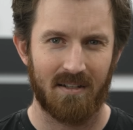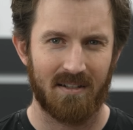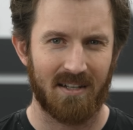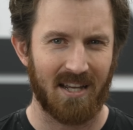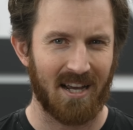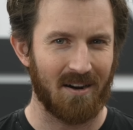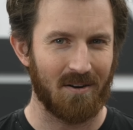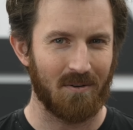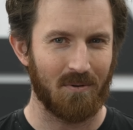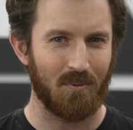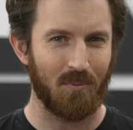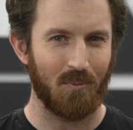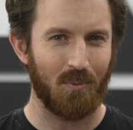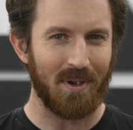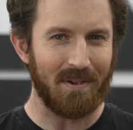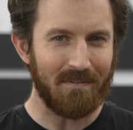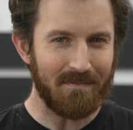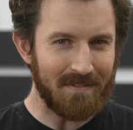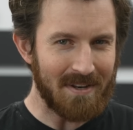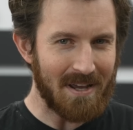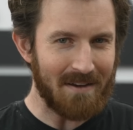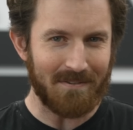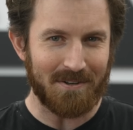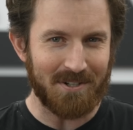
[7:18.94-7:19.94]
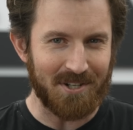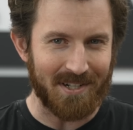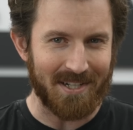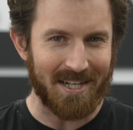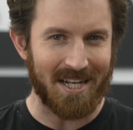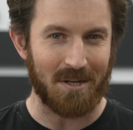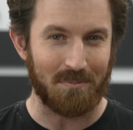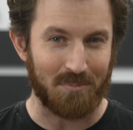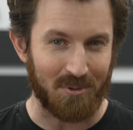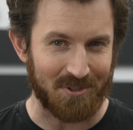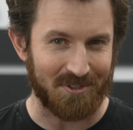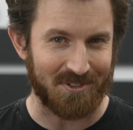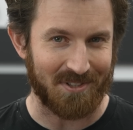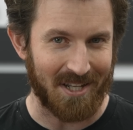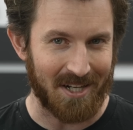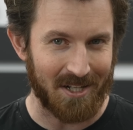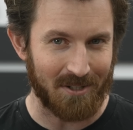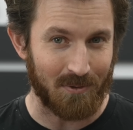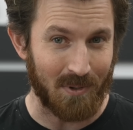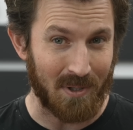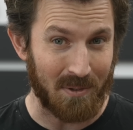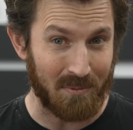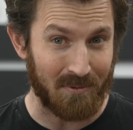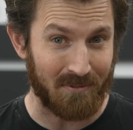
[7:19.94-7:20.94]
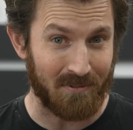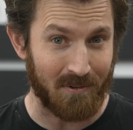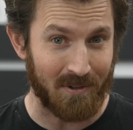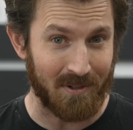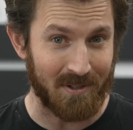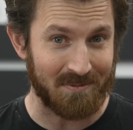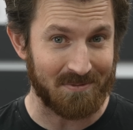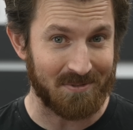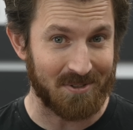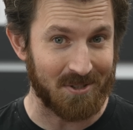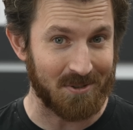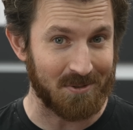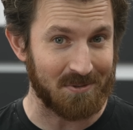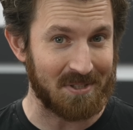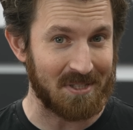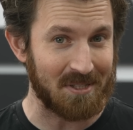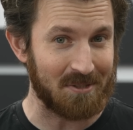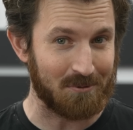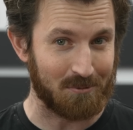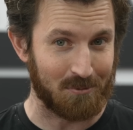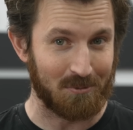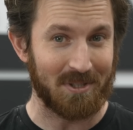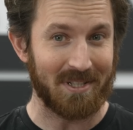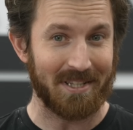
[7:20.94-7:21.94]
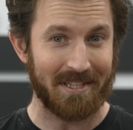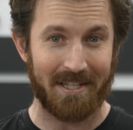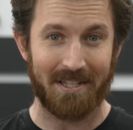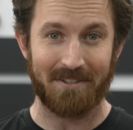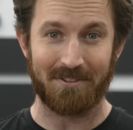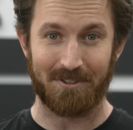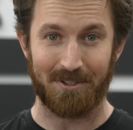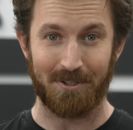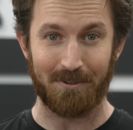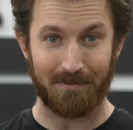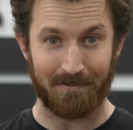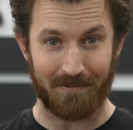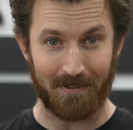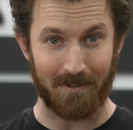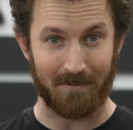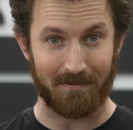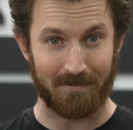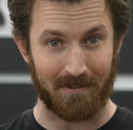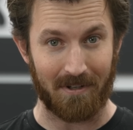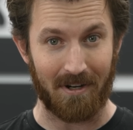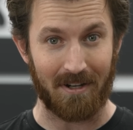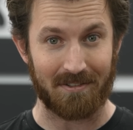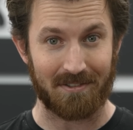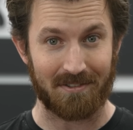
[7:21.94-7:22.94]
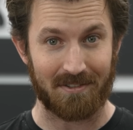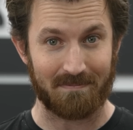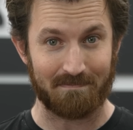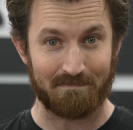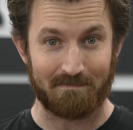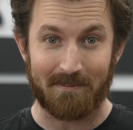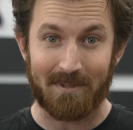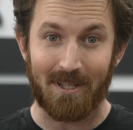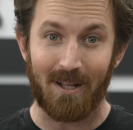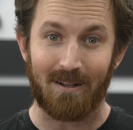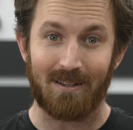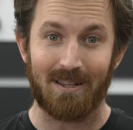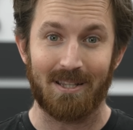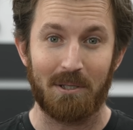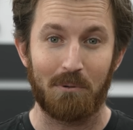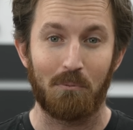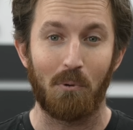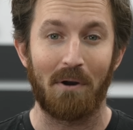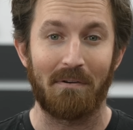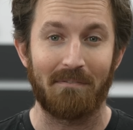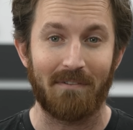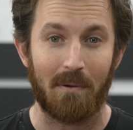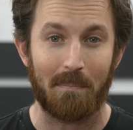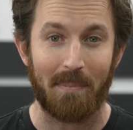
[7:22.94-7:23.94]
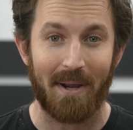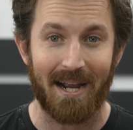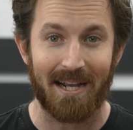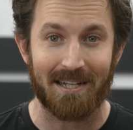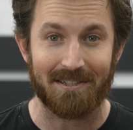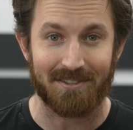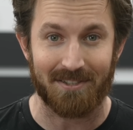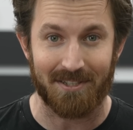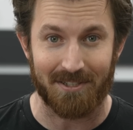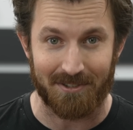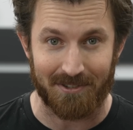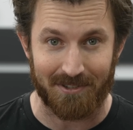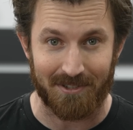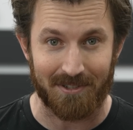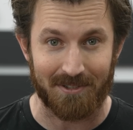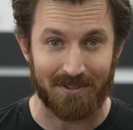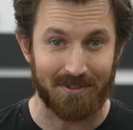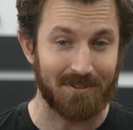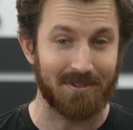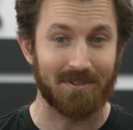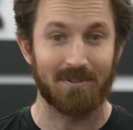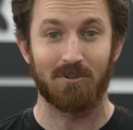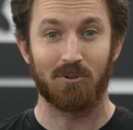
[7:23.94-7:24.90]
Now, we've never done any prosthetic work before, so this really is a new field for us. Luckily, one of our past interns,